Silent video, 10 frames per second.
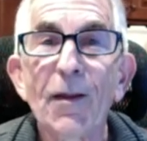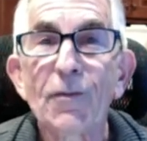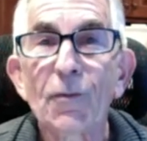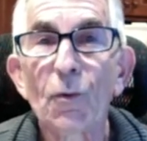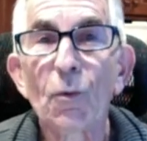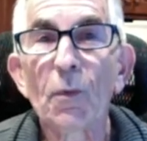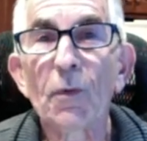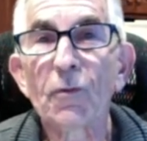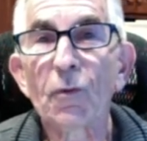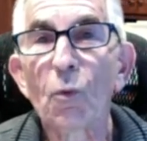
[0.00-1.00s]
for
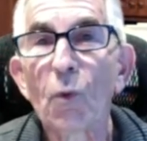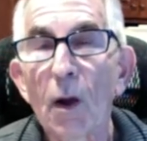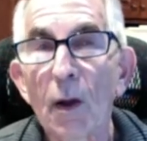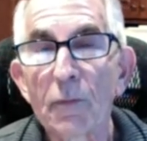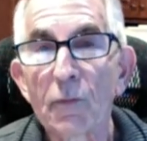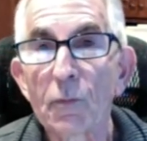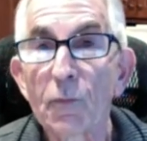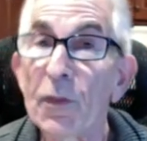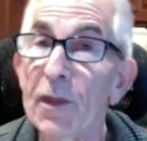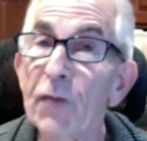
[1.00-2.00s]

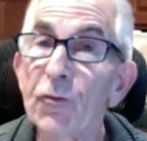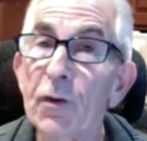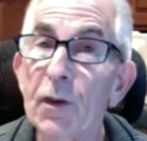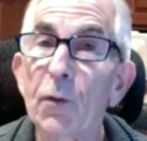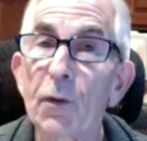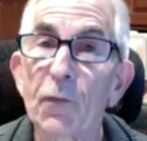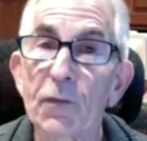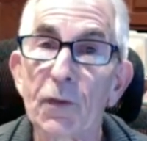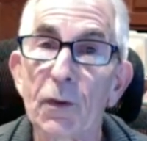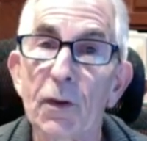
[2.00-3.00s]
the engineering
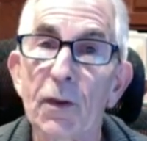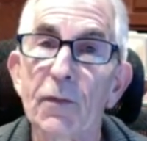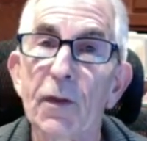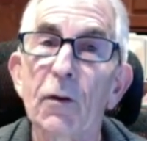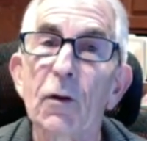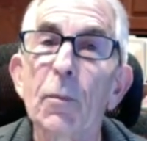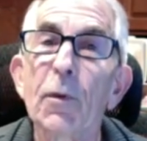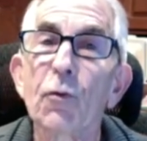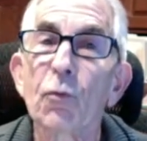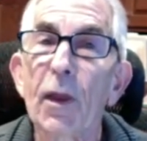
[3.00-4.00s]
facilities that are going to
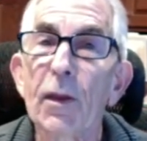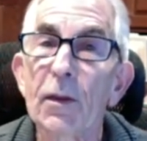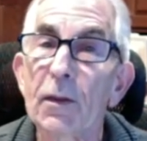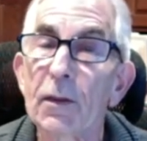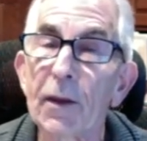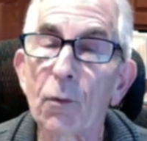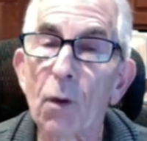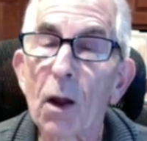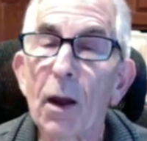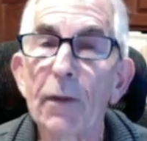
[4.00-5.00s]
be created, and later
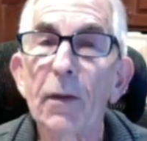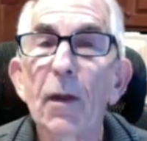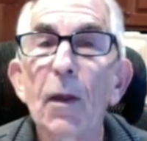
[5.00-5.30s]
on